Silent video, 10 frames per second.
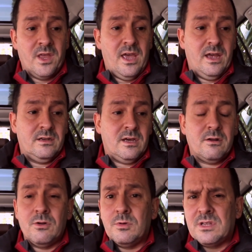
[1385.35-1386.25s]
And I
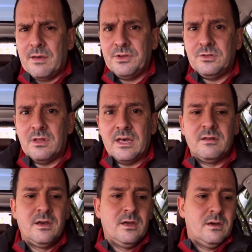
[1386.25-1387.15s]
don't know what's happened to that,
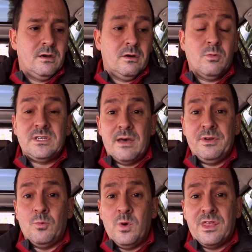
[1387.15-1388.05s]
uh, what's
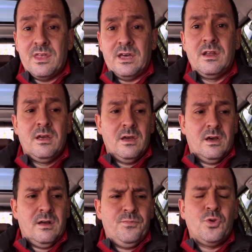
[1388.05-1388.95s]
happened with that.
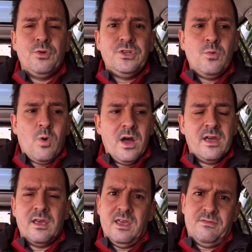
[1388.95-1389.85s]
Um, the reason why
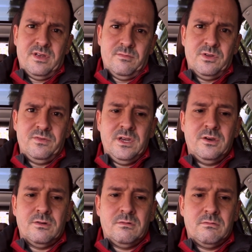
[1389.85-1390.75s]
I gave him the
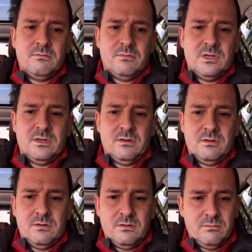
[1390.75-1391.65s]
video uh,
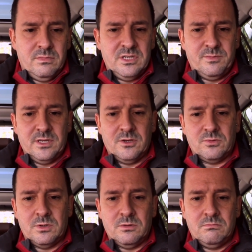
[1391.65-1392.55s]
is
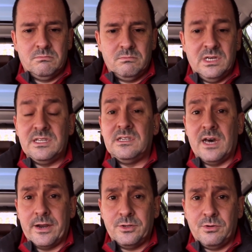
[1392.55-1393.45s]
because, well, he's
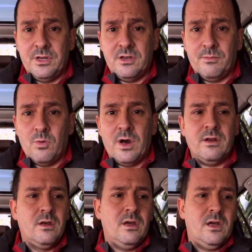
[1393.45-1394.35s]
entitled to it, number one.